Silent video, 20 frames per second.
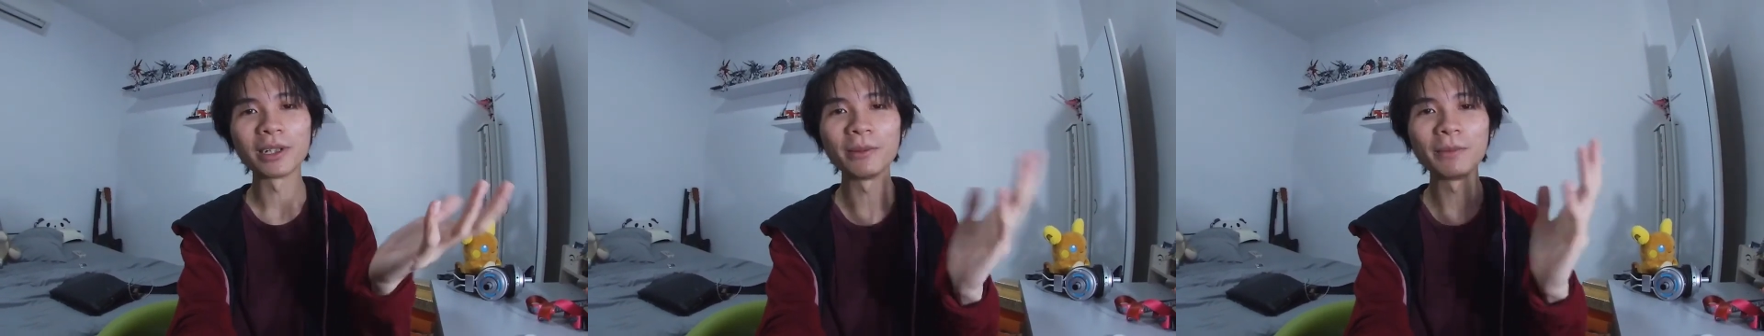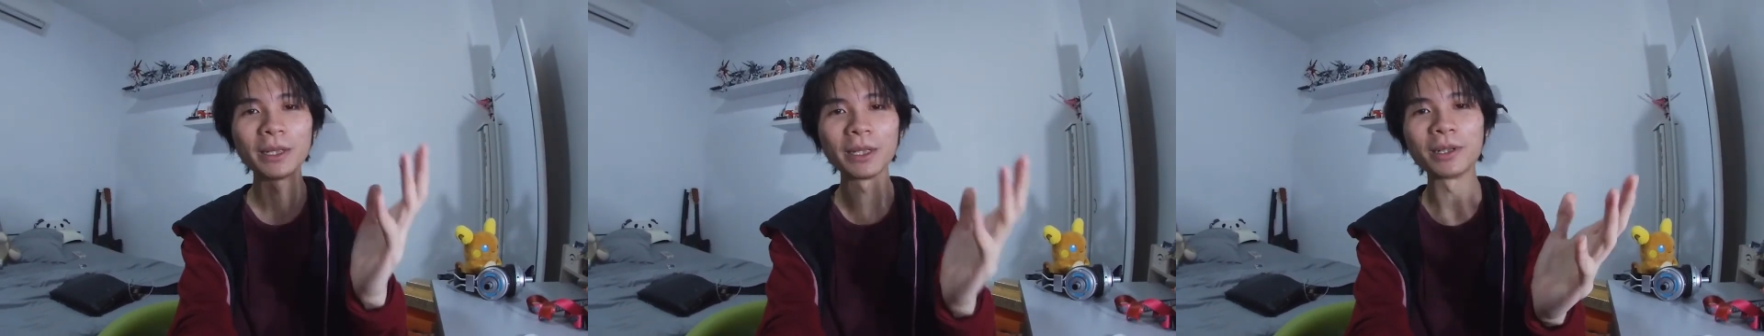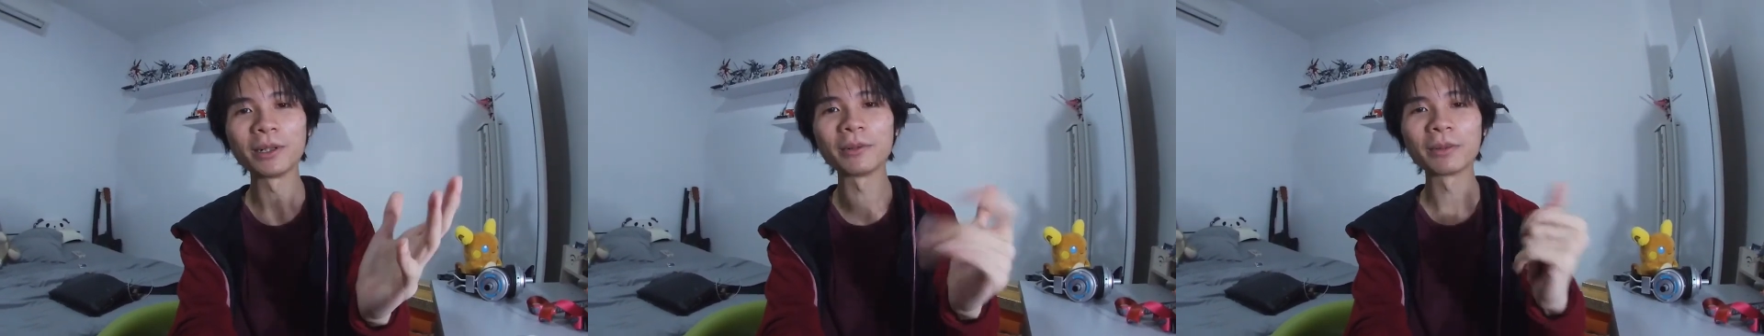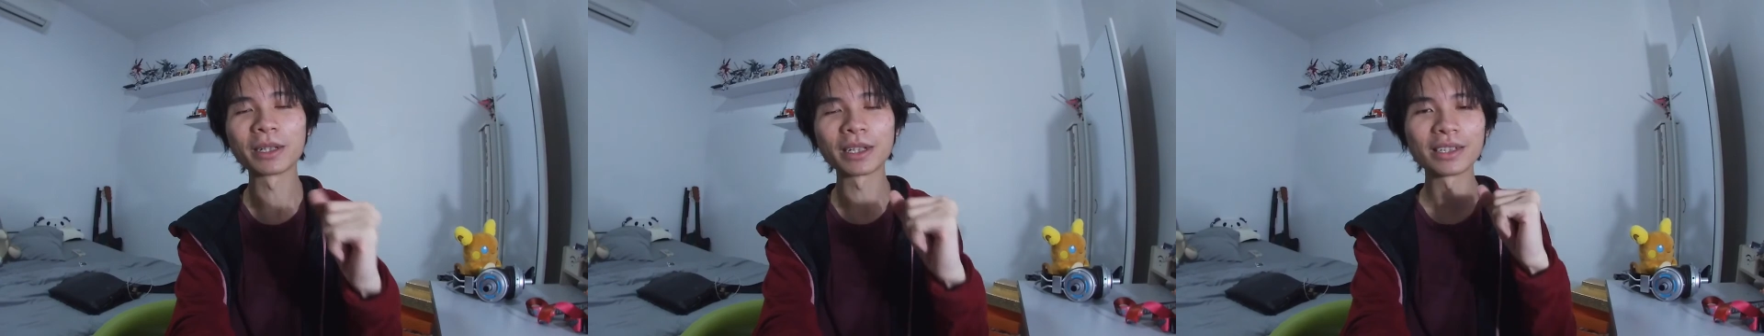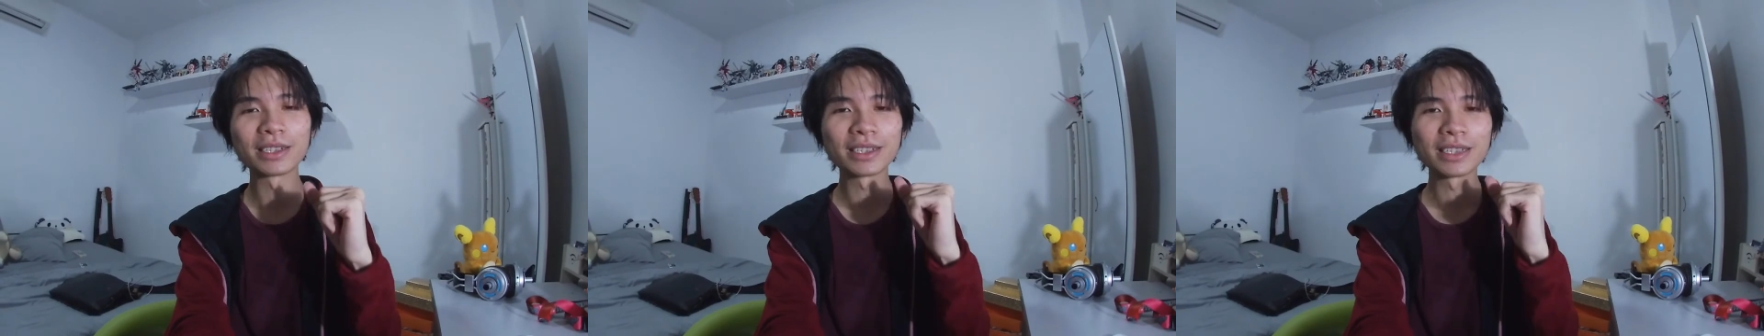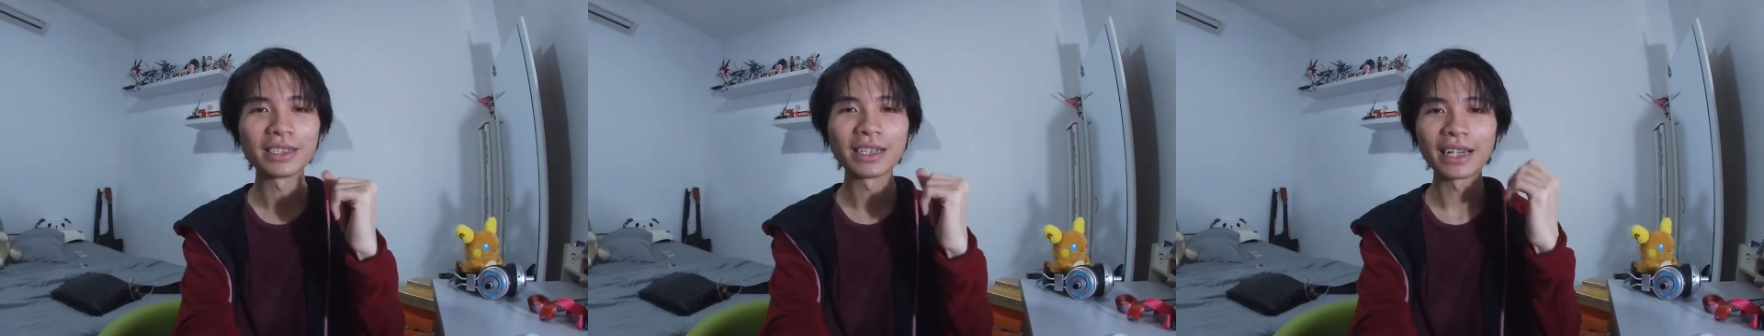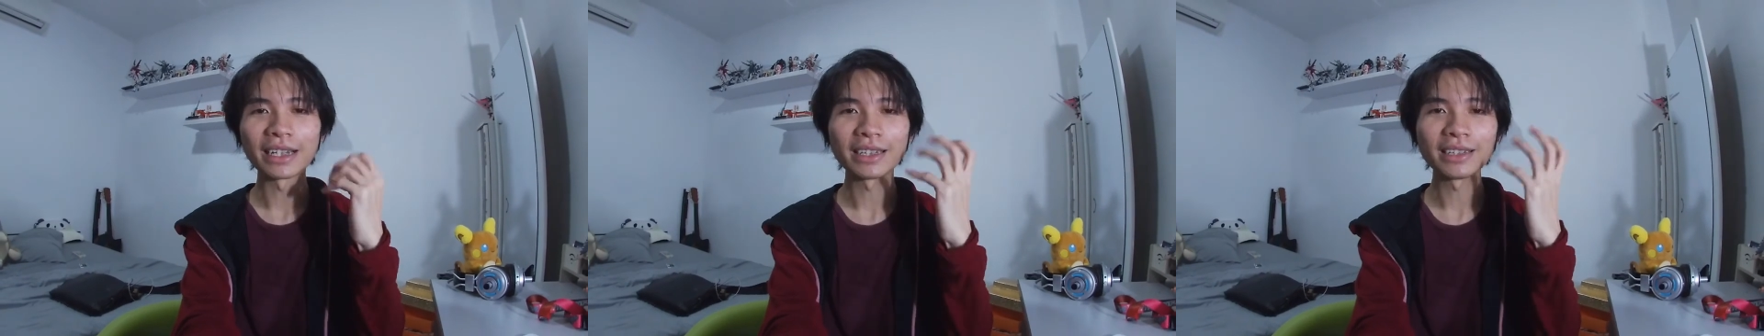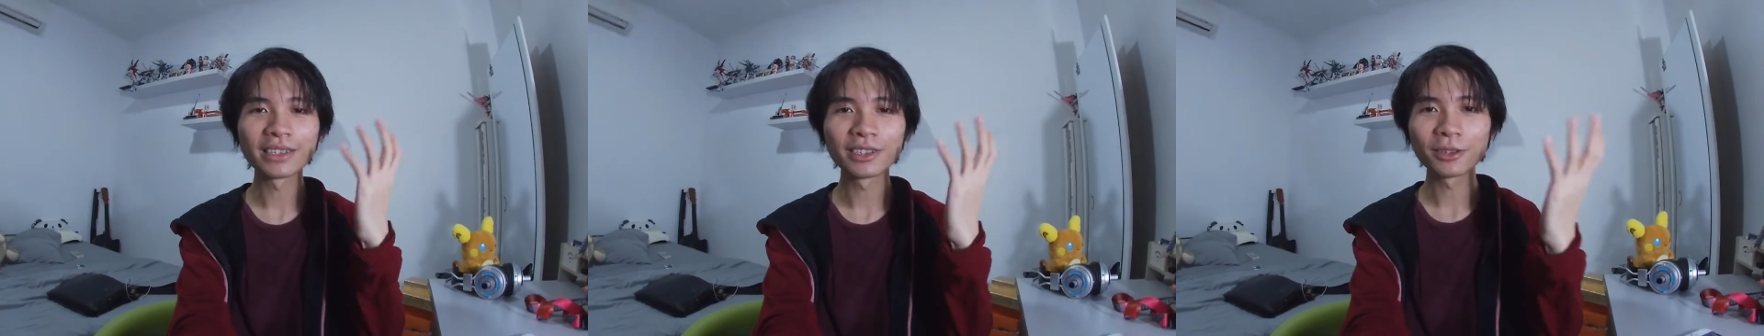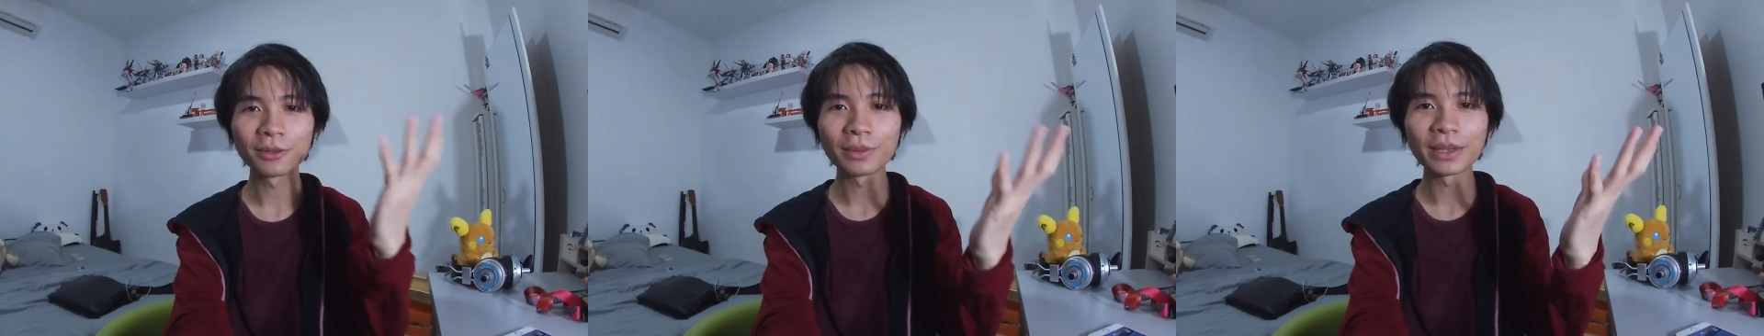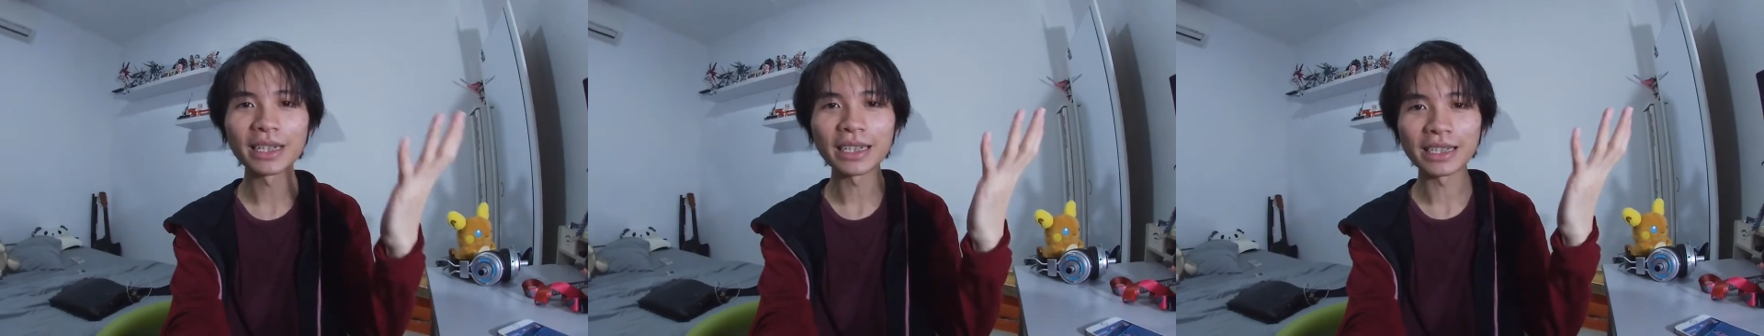Let me know because I think
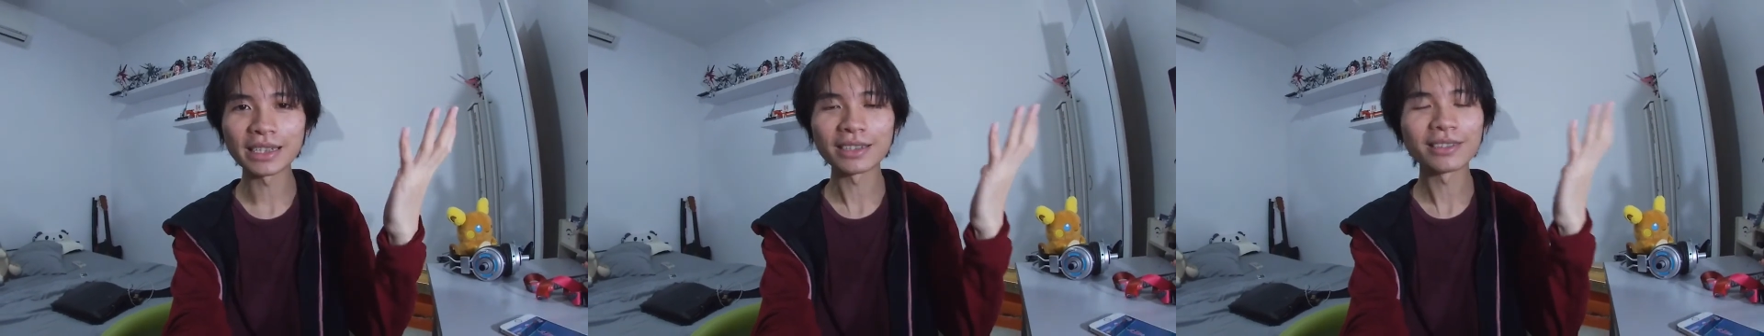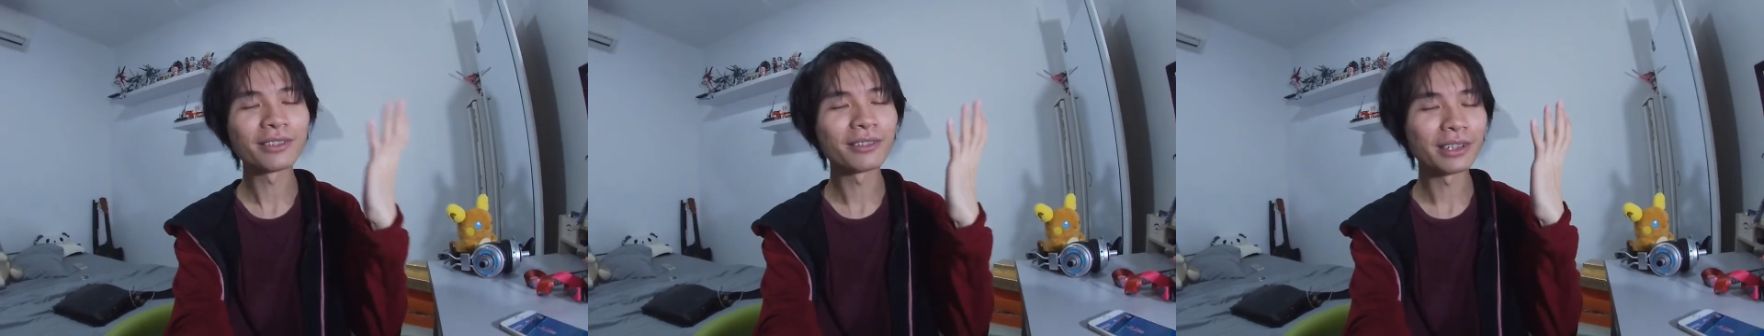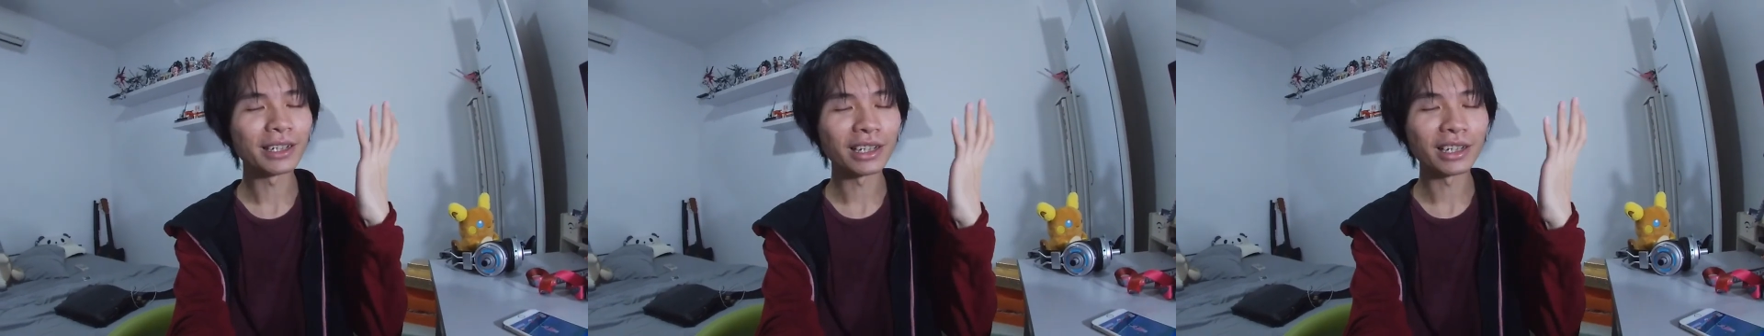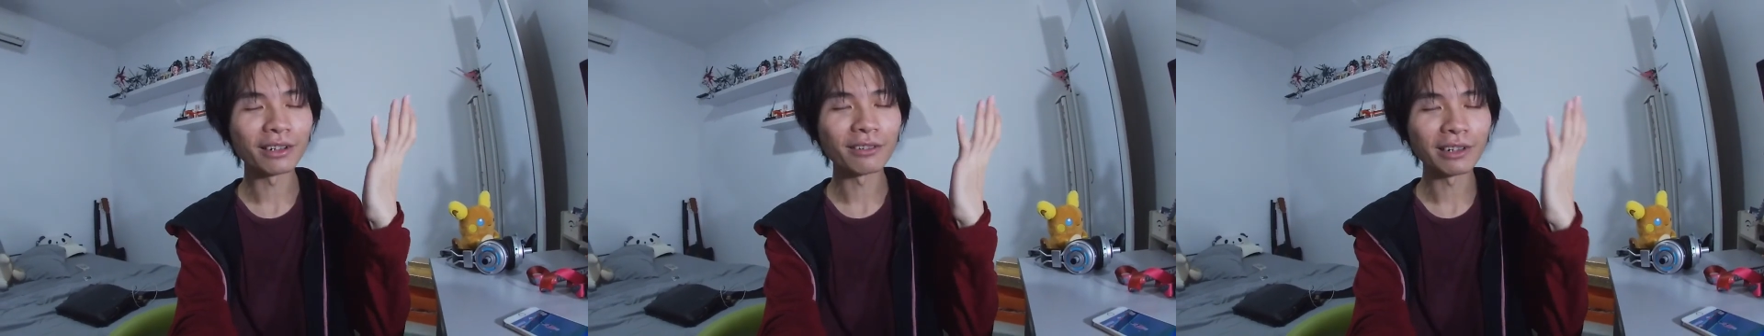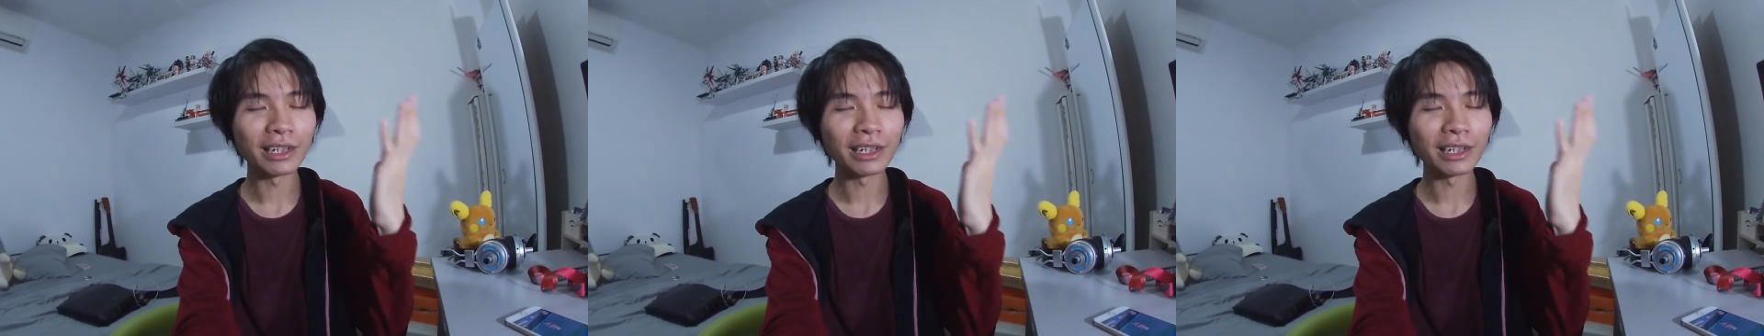Zubat is a really,